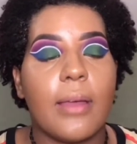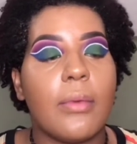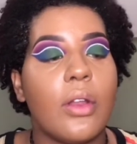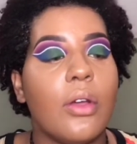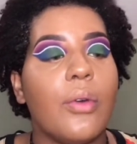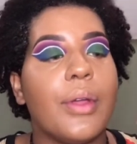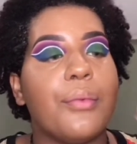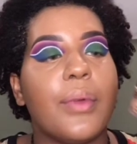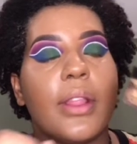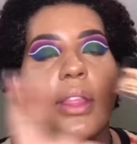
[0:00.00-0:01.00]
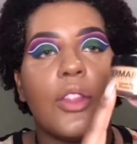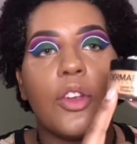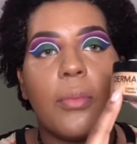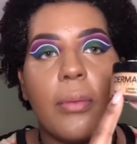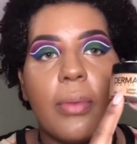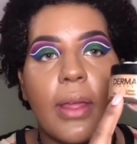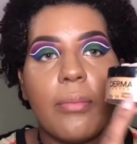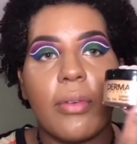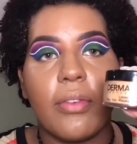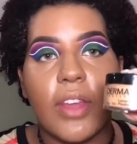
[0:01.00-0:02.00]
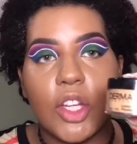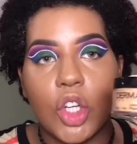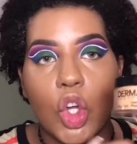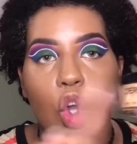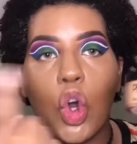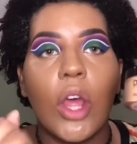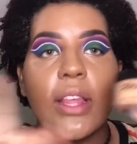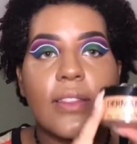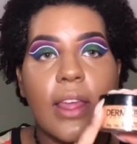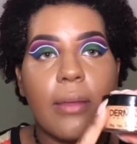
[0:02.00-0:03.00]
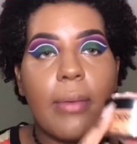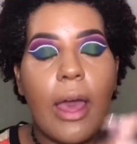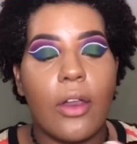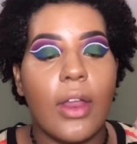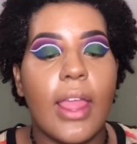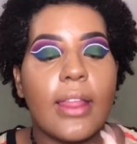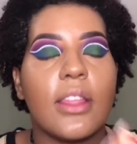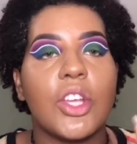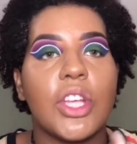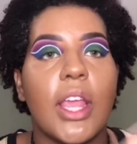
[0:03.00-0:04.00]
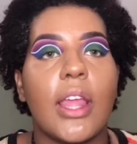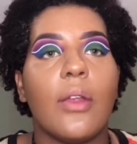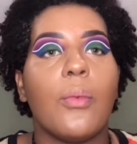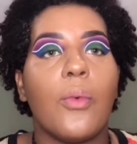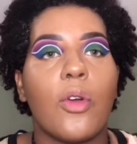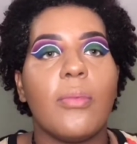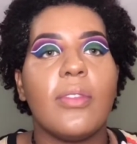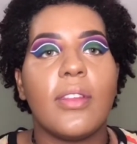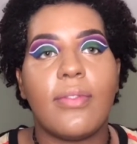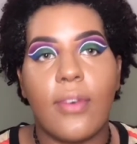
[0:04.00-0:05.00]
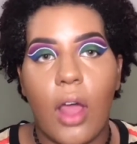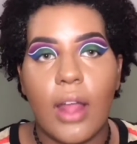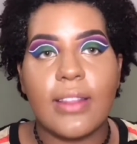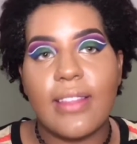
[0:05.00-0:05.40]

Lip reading: I'm gonna go in with the Dermablend Professional setting powder in the shade Warm Saffron,